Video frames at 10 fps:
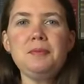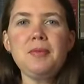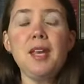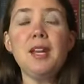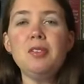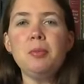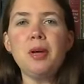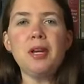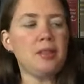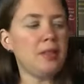And if you
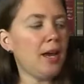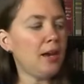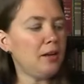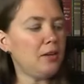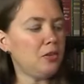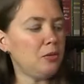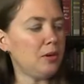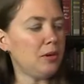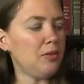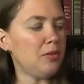break that into
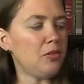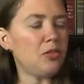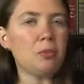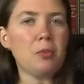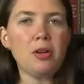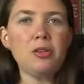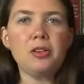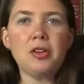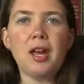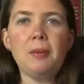even smaller
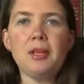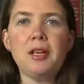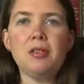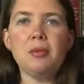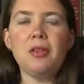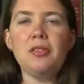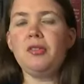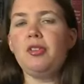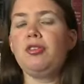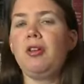timely increments, if you're
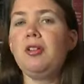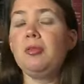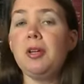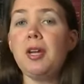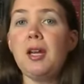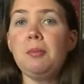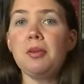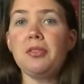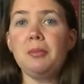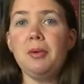trying to read 8
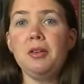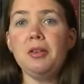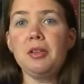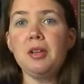books a month